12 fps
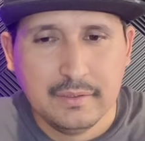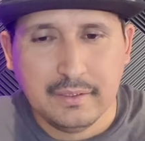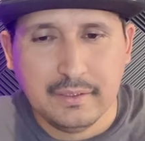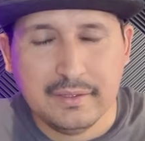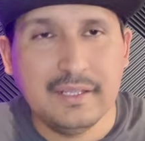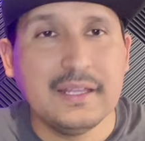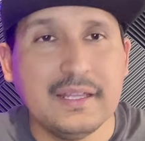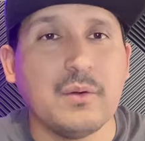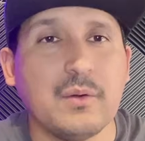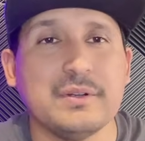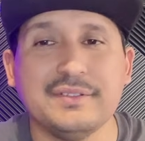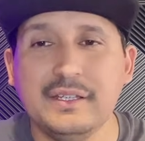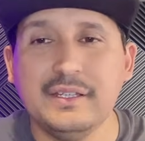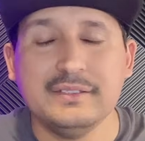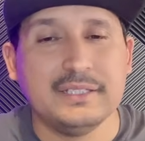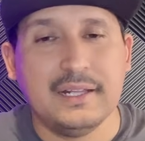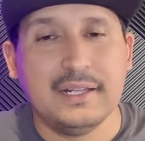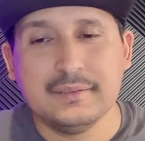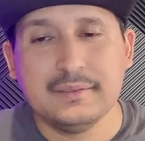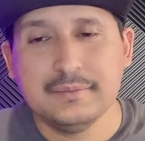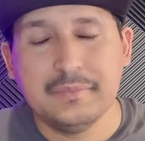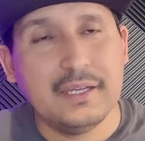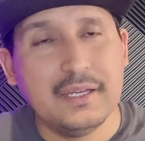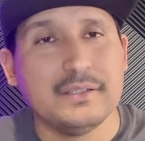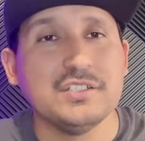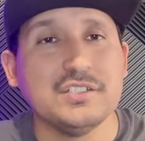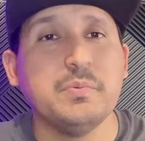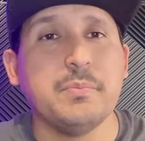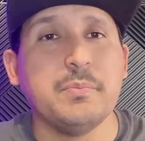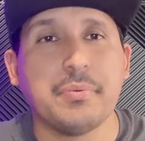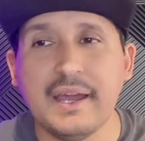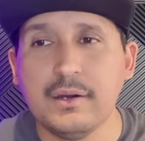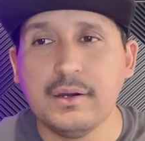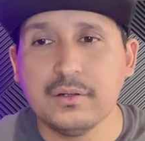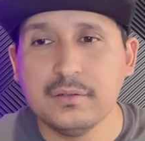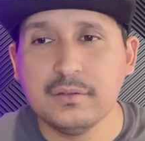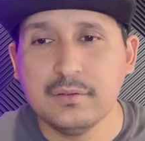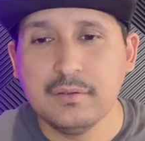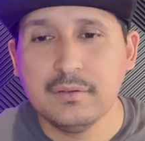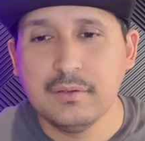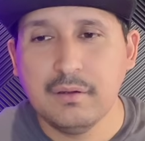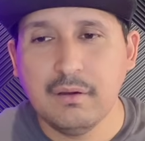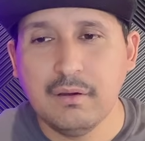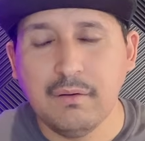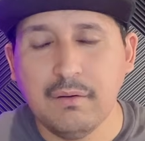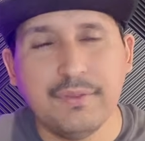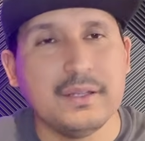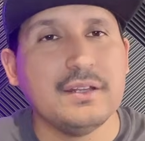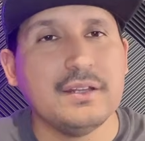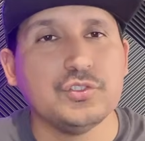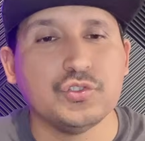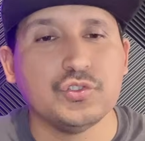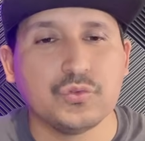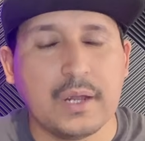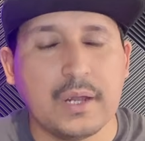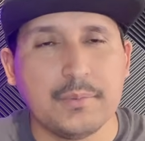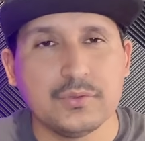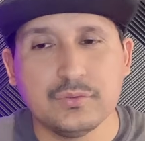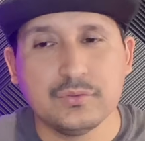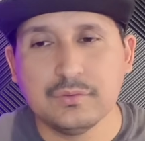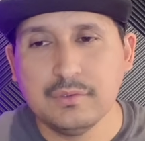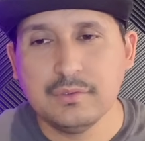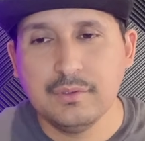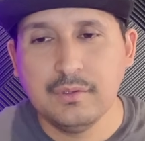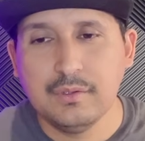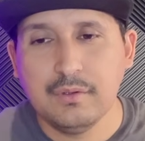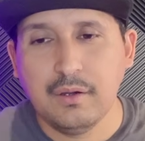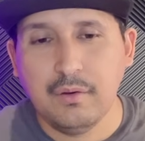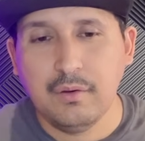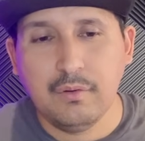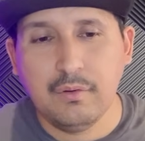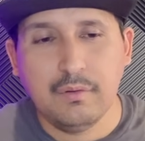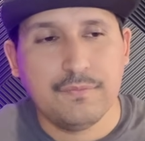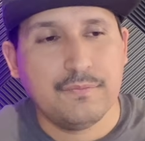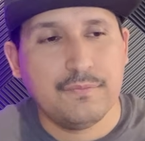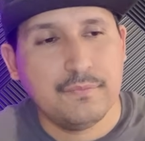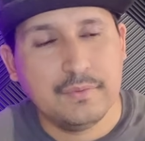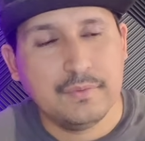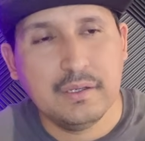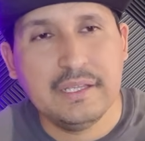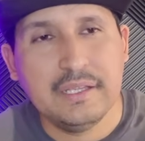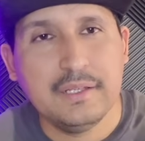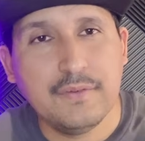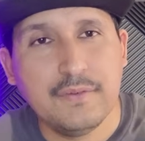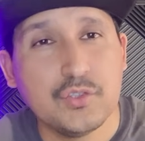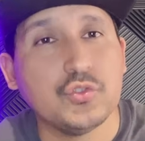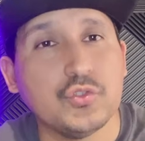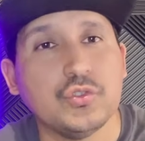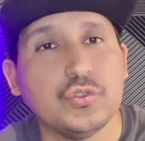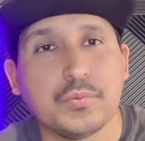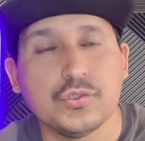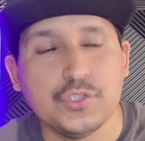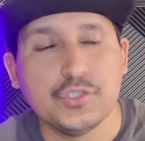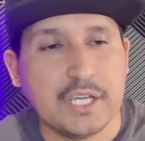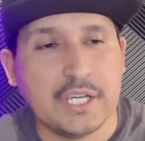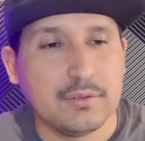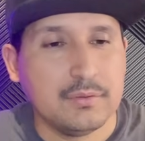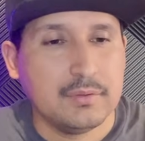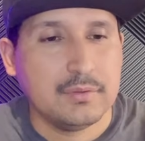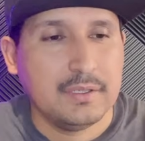The thing that I want to say is that, man, just be proud of the little subscribers, of the individuals who support this channel,